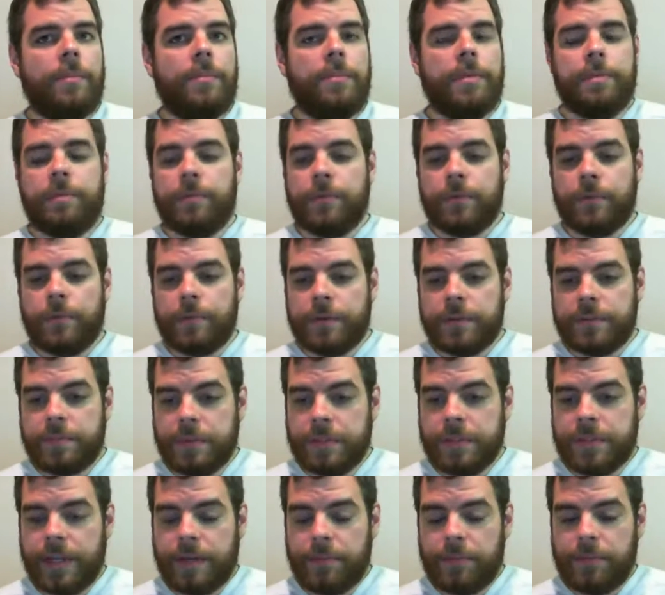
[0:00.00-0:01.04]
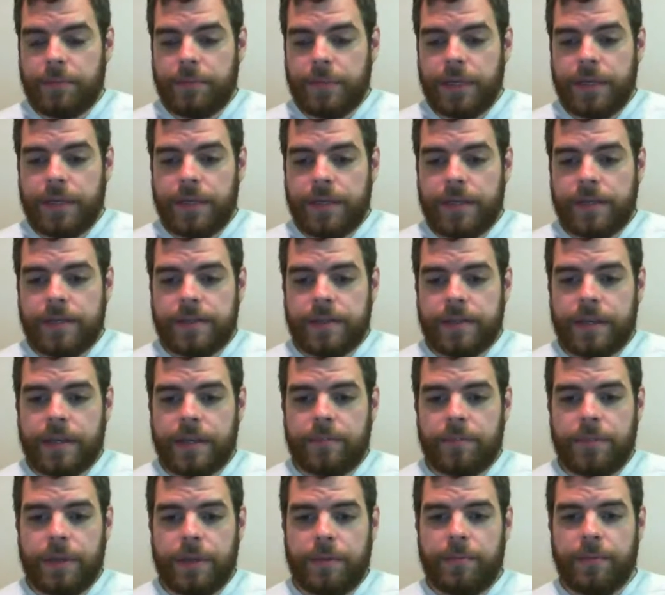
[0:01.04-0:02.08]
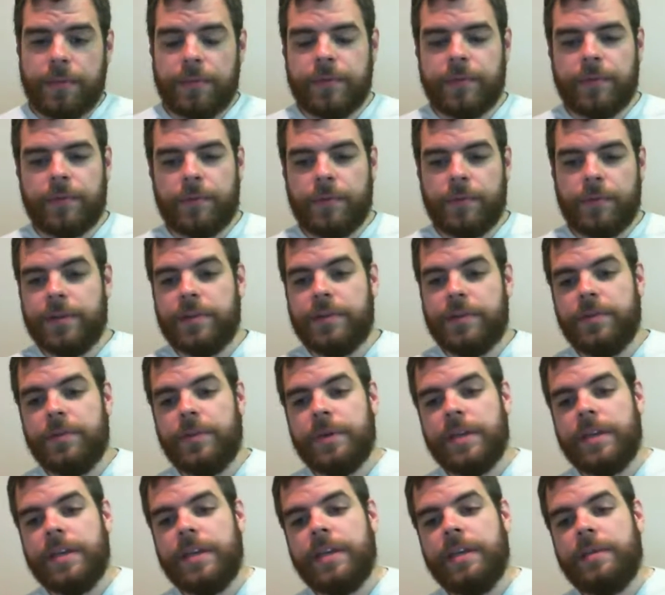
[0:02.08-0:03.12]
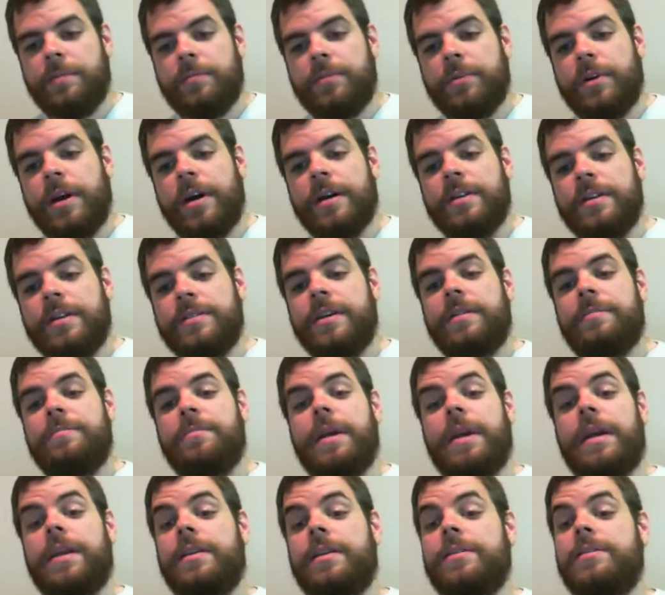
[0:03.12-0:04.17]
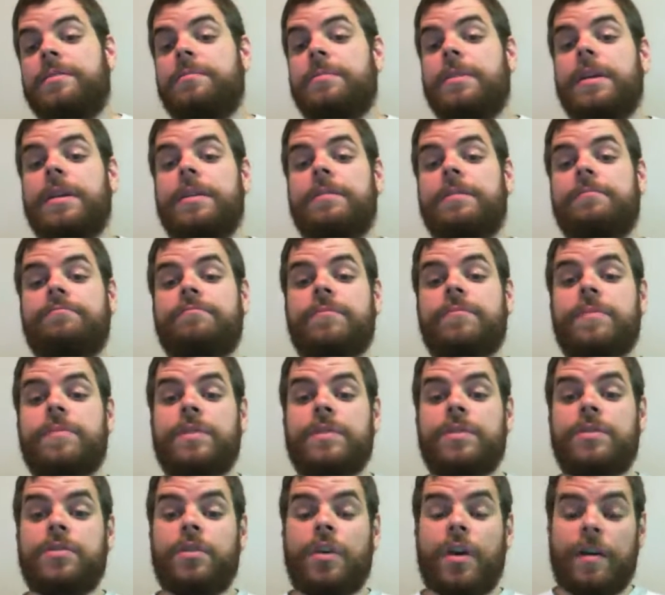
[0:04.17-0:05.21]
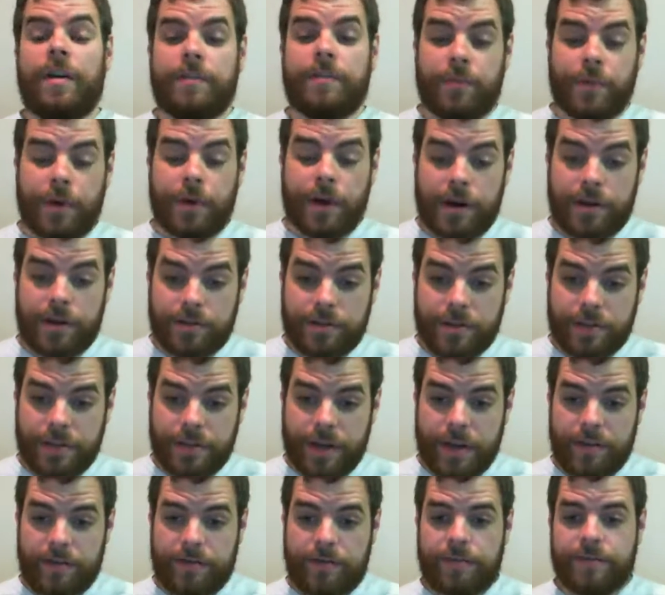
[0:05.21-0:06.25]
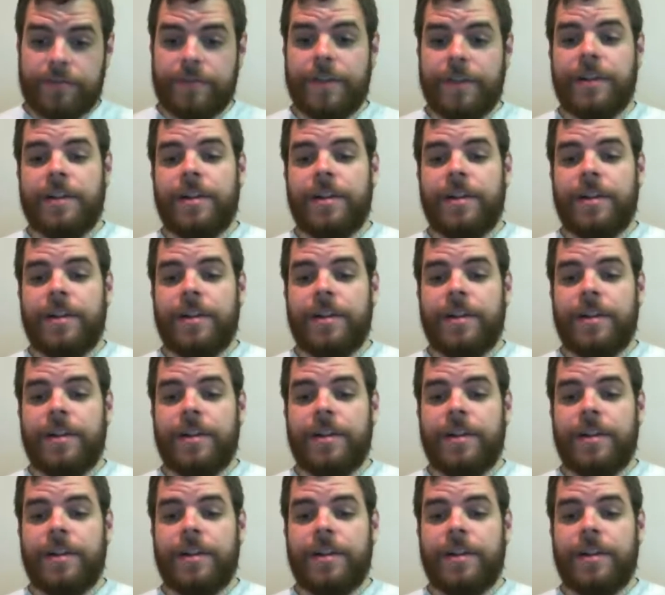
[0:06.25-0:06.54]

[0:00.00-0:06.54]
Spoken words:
People don't want to spend time in meetings, and people don't want to do any project management software stuff.